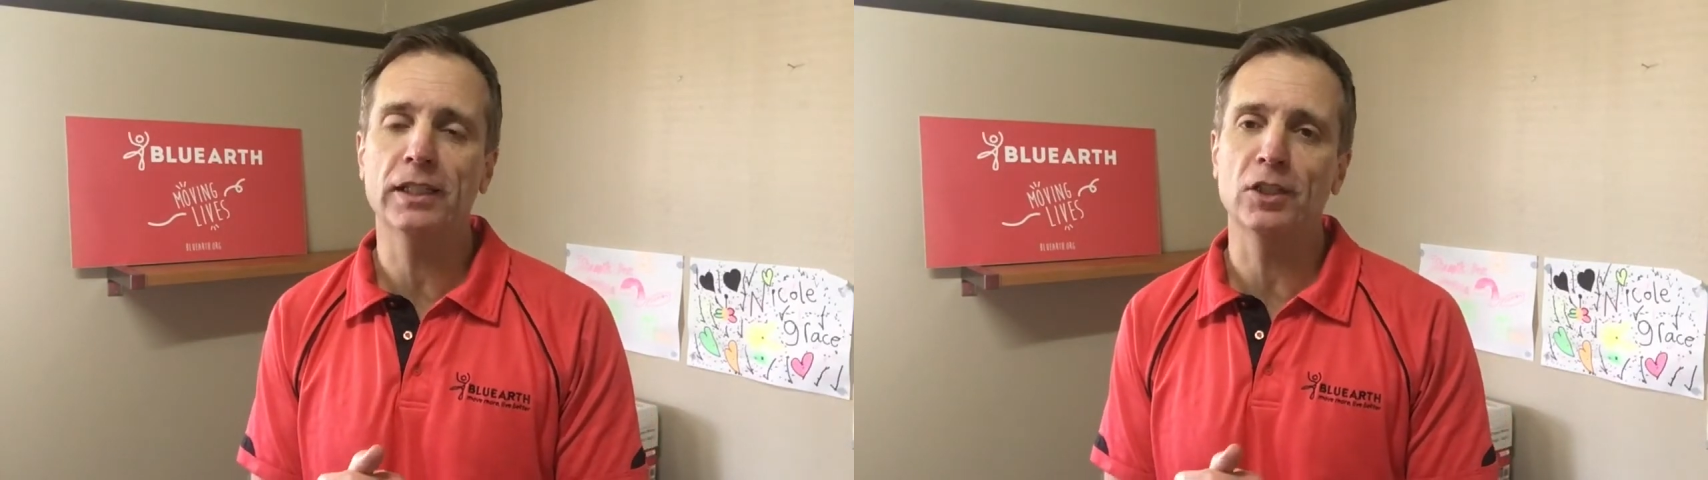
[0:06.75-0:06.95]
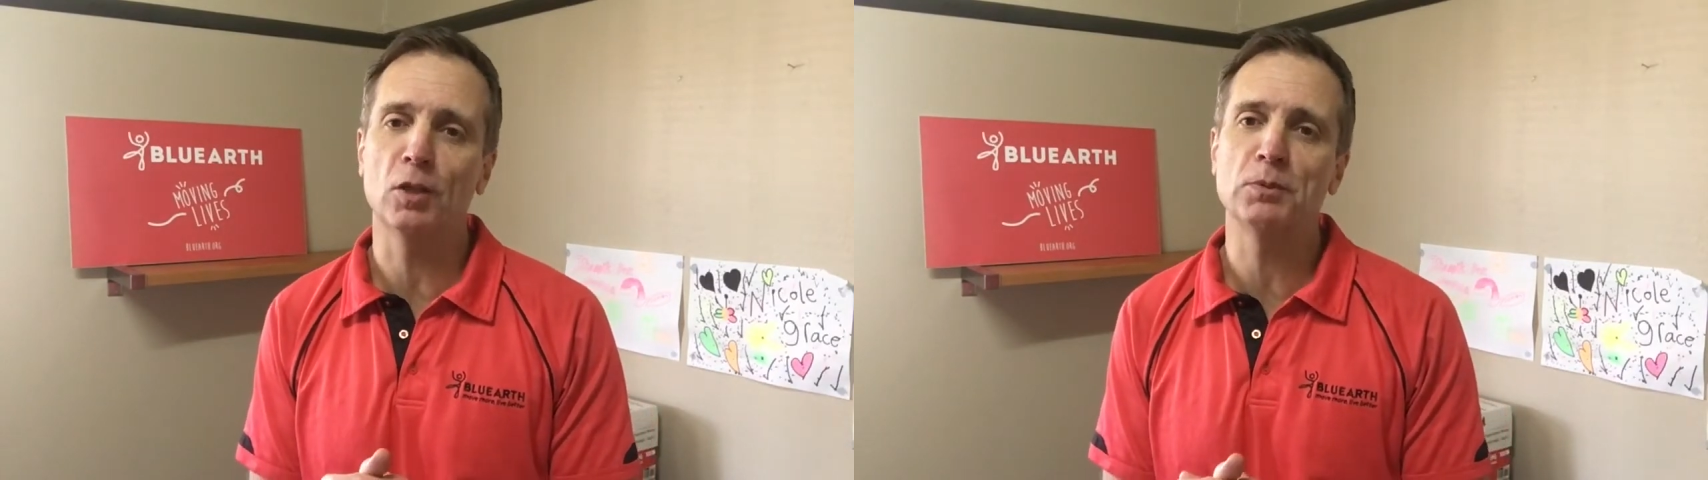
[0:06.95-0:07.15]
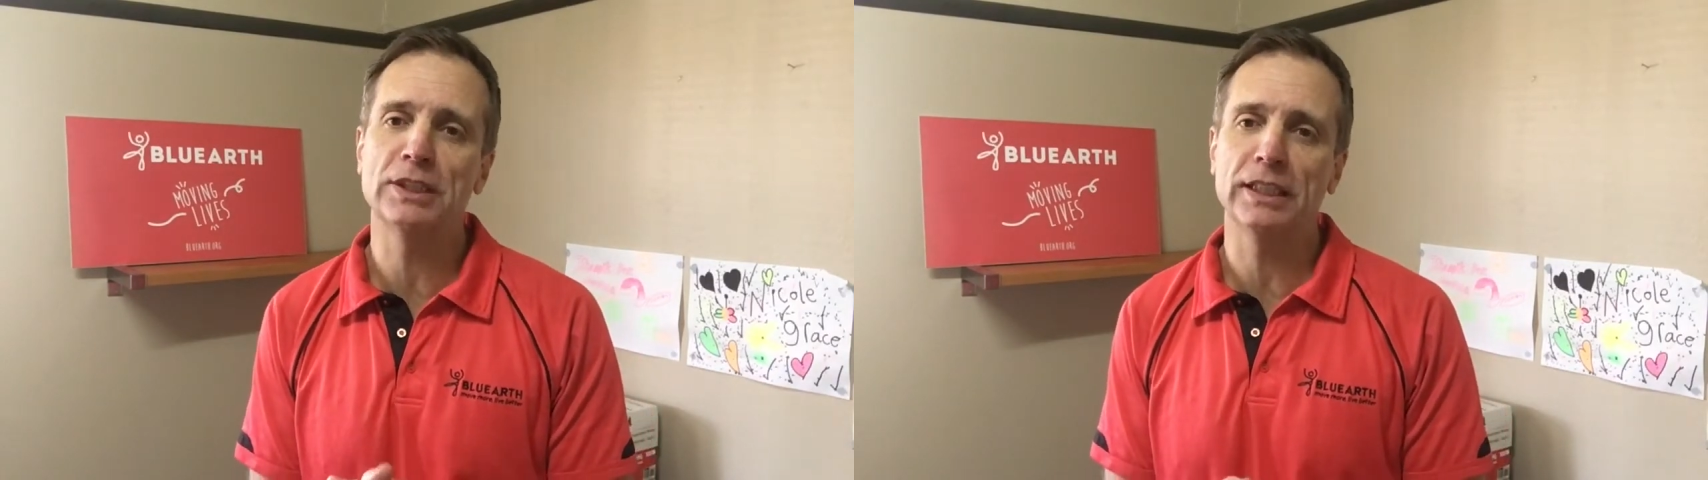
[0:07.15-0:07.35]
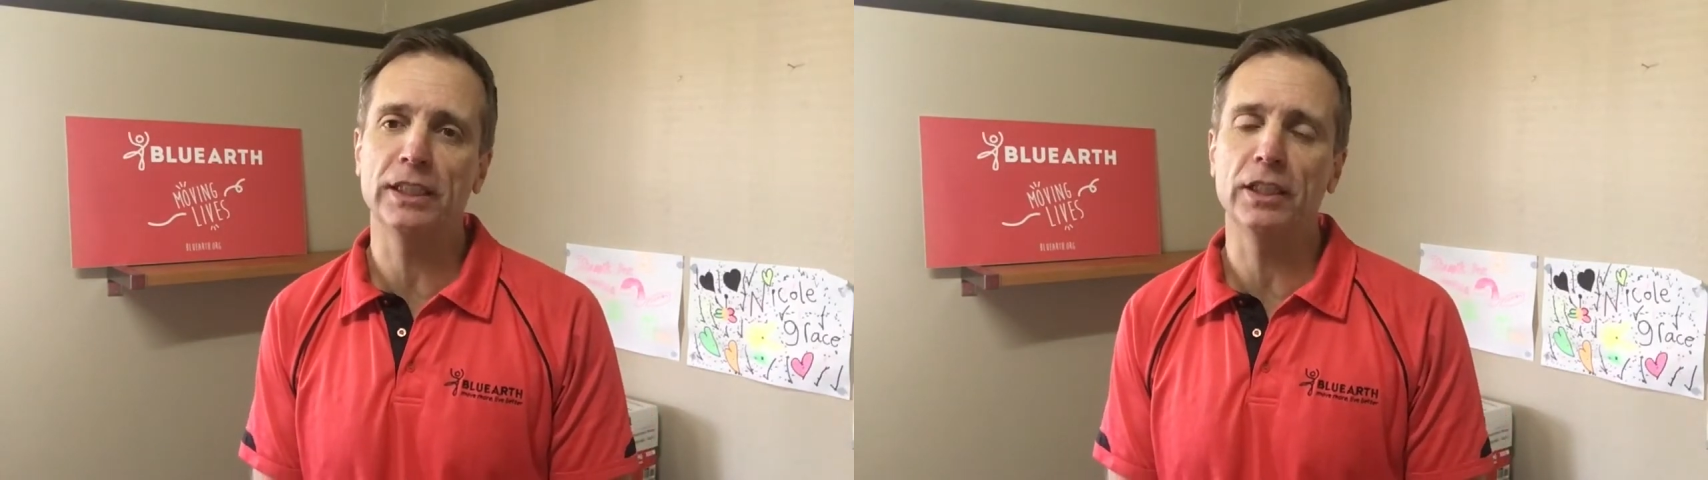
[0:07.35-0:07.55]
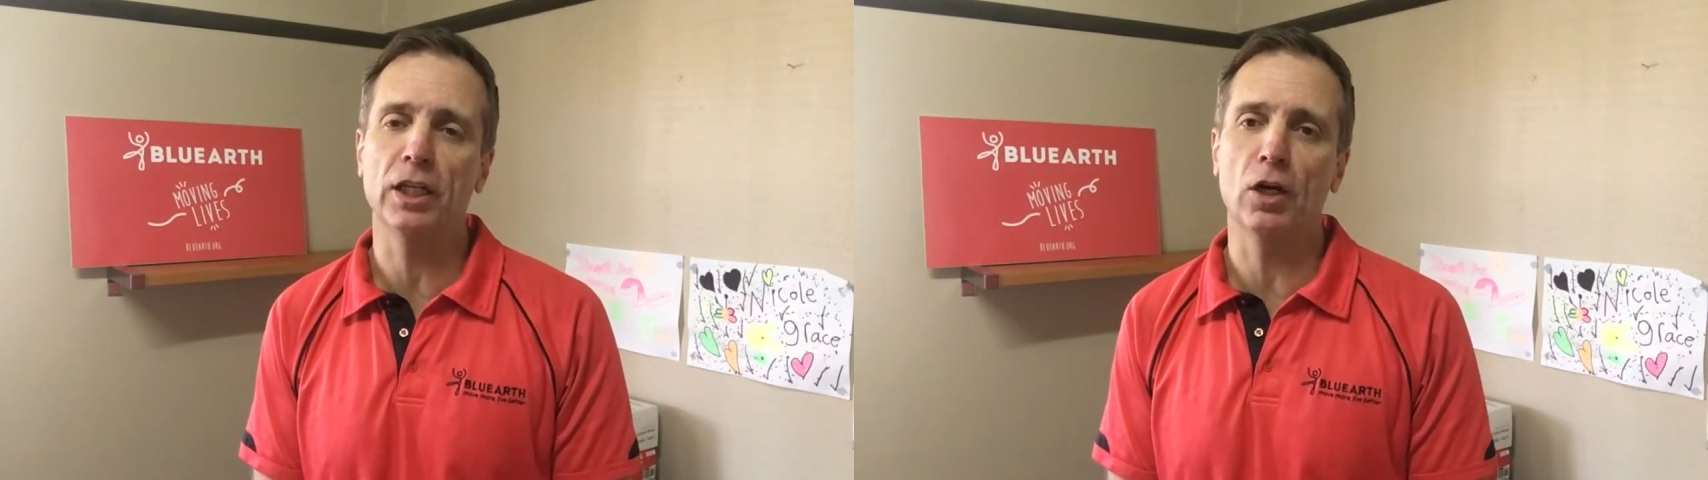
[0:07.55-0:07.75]
and I'm
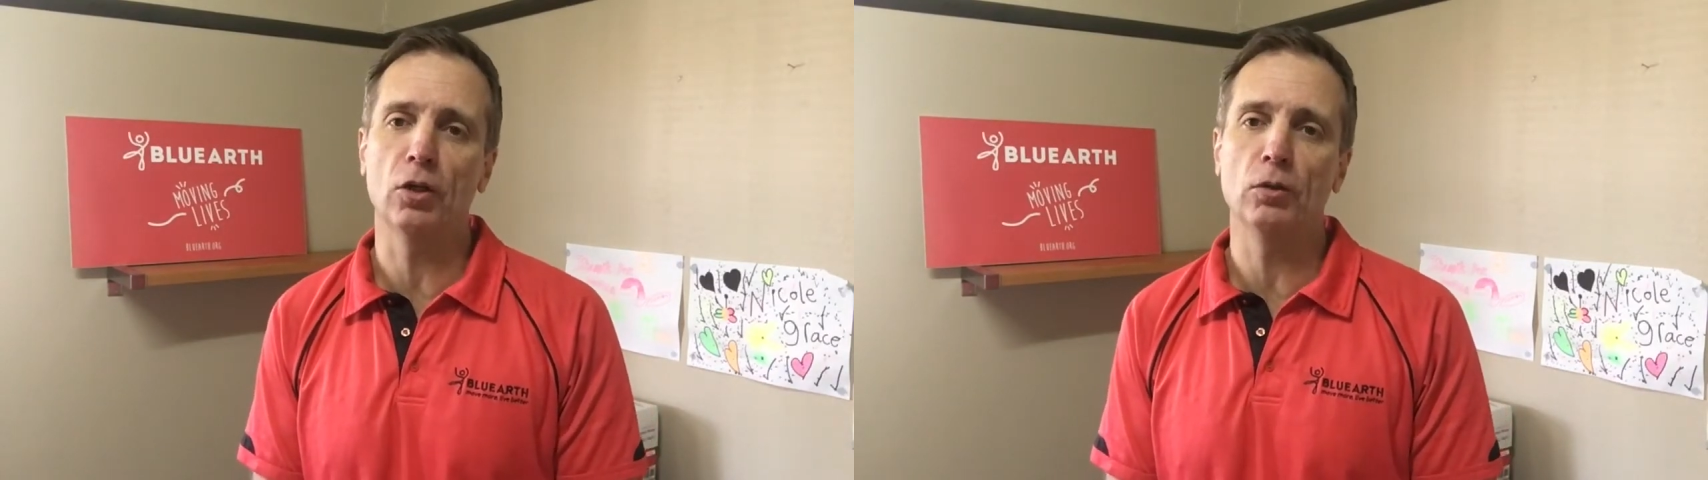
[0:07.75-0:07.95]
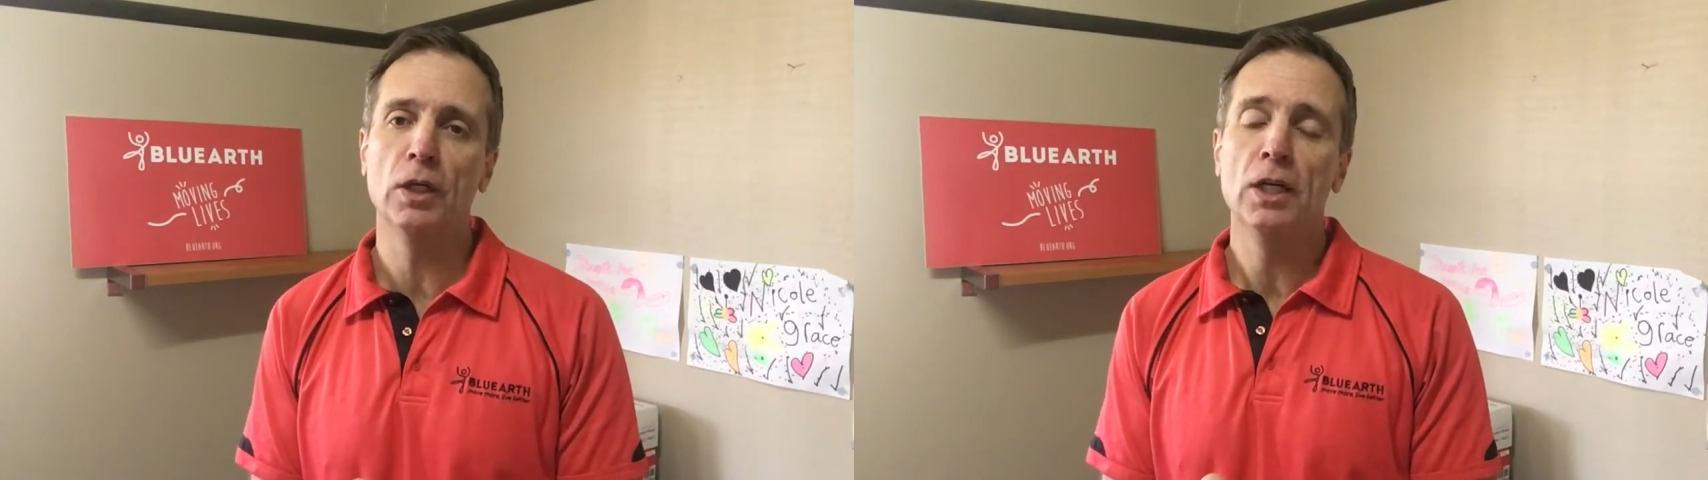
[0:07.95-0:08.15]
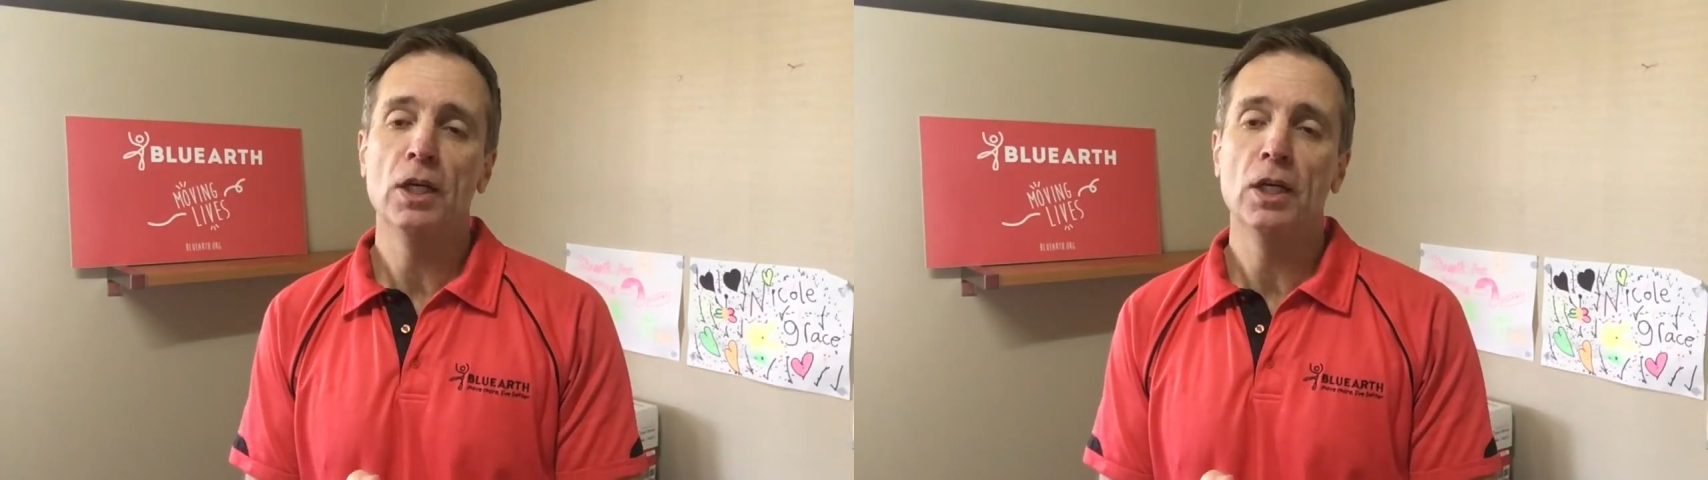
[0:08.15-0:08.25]
CEO